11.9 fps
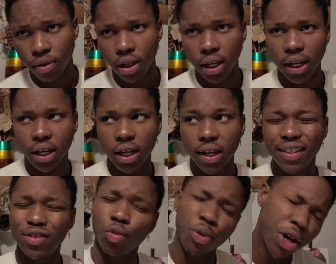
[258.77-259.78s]
Like
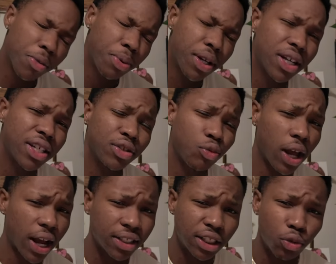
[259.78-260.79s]
it's weird because,
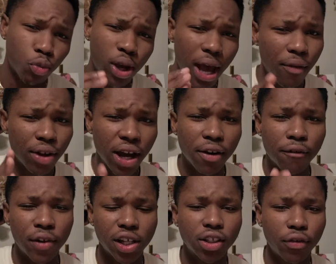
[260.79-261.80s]
like I said, we haven't had a
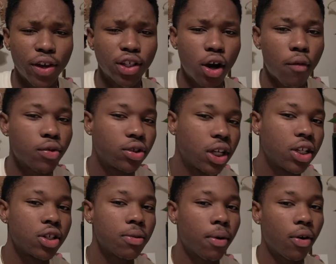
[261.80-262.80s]
face-to-face
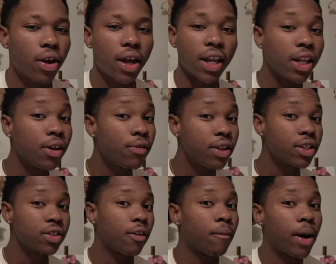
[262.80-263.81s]
conversation about any of
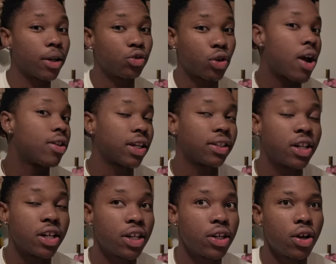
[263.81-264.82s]
this, of my trans
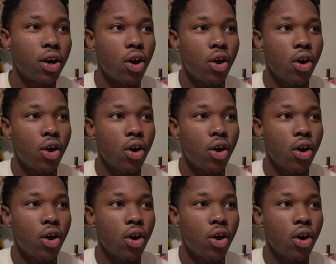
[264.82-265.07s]
identity,